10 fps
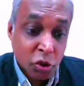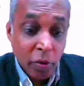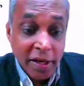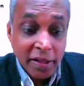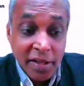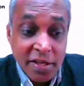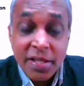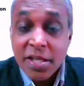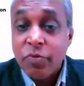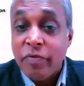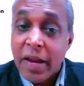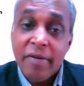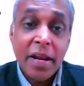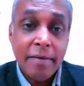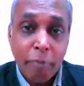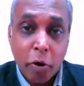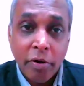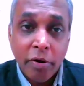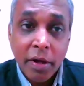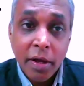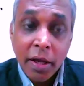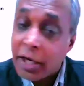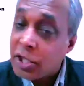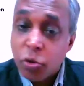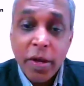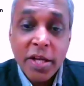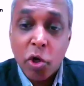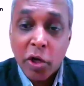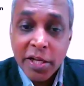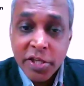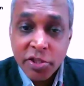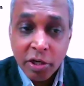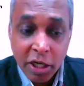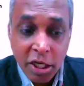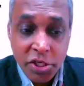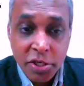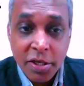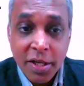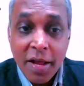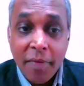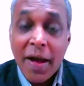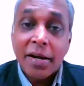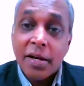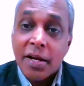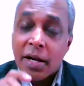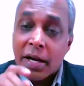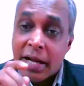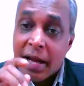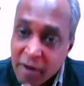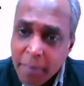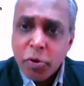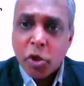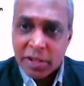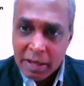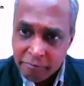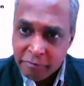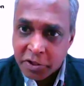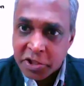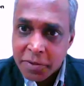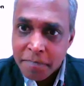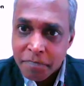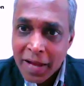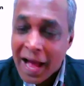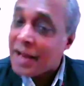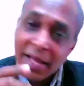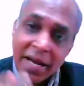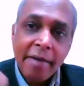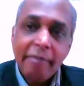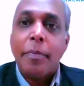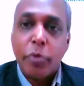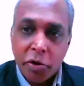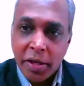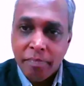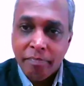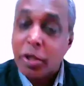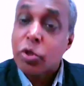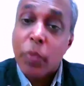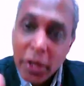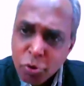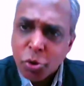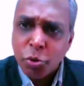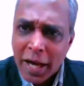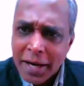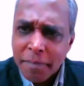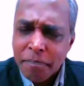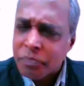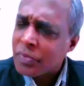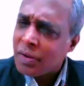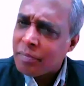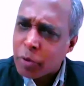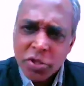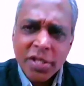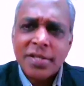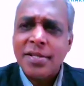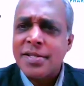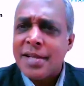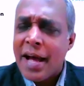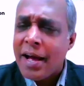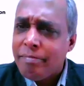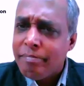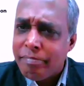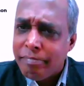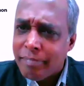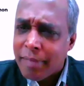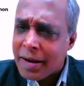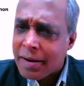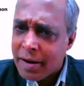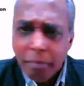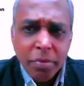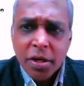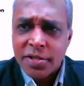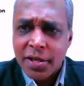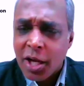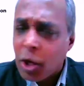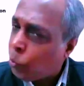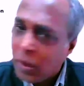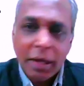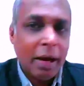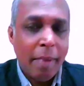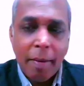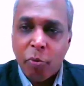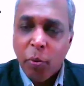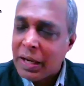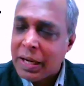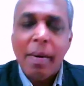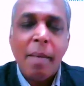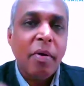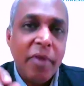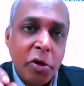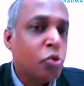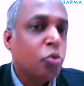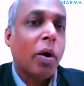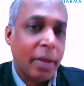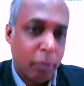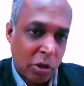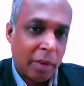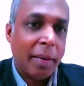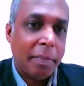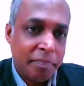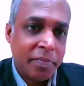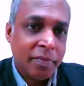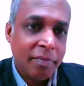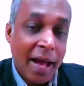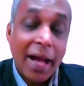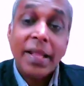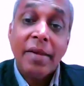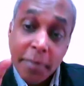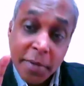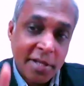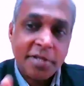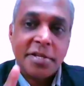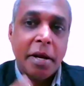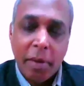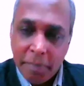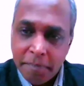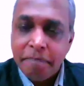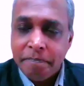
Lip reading: So this is very, very important in today's organizational culture, that develop yourself first and then develop your team. Because when you do that, processes and numbers will come up the way you want them to come up, and they will be sustainable.